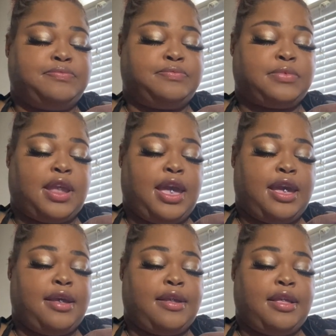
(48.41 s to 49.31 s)

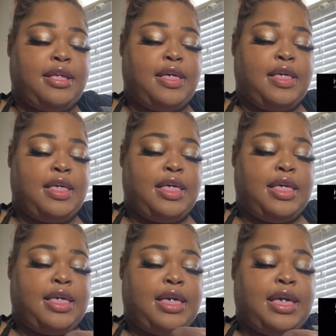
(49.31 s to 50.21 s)
okay?
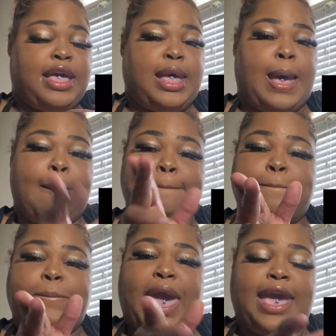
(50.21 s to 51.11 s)
Yeah,
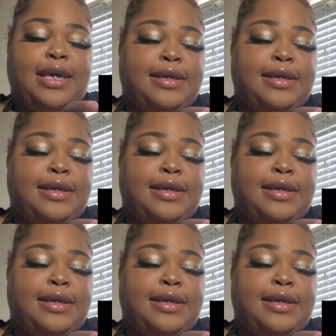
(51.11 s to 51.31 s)
bam.